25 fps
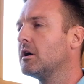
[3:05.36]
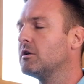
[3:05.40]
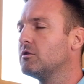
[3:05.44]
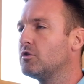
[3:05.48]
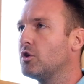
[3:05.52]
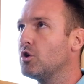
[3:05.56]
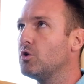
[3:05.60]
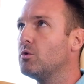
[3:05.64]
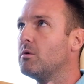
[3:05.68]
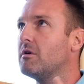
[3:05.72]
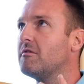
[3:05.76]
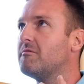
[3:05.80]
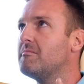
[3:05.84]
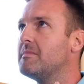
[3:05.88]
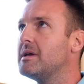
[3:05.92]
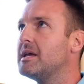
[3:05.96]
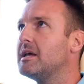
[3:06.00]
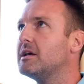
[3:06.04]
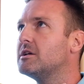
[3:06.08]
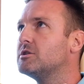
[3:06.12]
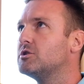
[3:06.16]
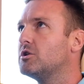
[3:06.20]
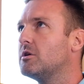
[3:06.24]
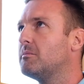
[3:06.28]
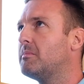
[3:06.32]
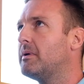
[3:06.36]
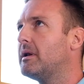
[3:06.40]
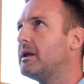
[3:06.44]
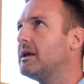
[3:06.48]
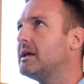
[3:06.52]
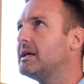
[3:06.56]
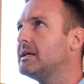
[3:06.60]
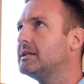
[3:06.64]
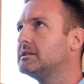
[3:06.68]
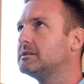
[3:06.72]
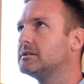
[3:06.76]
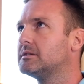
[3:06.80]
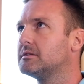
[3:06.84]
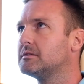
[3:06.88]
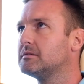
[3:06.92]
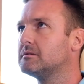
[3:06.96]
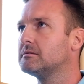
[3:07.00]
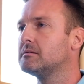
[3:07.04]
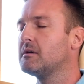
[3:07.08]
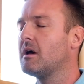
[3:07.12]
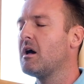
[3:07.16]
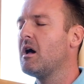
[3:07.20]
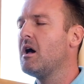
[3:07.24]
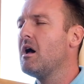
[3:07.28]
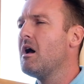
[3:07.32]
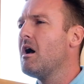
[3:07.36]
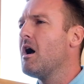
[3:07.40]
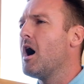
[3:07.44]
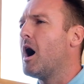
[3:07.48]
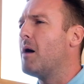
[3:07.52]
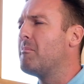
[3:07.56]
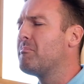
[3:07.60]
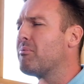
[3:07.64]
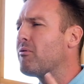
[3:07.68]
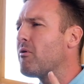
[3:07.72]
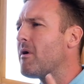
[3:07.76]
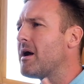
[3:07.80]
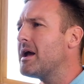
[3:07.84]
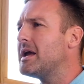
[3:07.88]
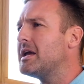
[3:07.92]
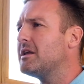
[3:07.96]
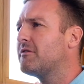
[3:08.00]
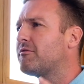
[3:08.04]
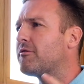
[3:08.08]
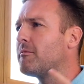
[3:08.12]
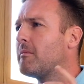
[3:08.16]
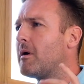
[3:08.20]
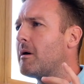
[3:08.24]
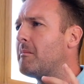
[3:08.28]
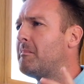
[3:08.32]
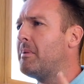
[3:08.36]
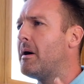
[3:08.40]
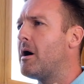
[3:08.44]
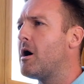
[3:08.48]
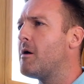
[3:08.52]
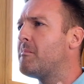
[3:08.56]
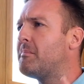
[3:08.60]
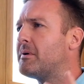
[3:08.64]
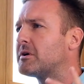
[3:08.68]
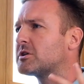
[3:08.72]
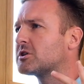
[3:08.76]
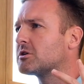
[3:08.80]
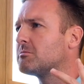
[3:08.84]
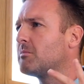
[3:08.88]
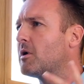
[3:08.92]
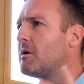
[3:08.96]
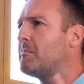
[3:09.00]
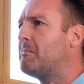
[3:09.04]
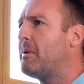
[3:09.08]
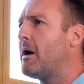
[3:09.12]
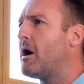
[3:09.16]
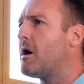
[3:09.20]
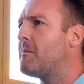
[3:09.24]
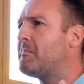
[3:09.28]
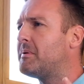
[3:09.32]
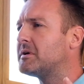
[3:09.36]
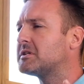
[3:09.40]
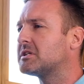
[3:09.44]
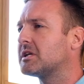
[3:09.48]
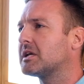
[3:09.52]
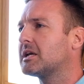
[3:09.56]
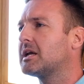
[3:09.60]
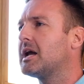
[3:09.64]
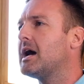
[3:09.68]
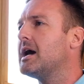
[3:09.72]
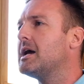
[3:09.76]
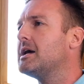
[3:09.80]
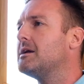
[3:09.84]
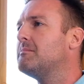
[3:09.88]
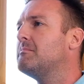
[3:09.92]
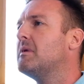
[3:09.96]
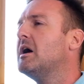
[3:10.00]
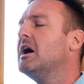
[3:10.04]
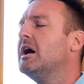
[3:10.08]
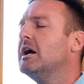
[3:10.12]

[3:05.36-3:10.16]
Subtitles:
Do with me as you please. I prayed for my purpose, and my purpose it came,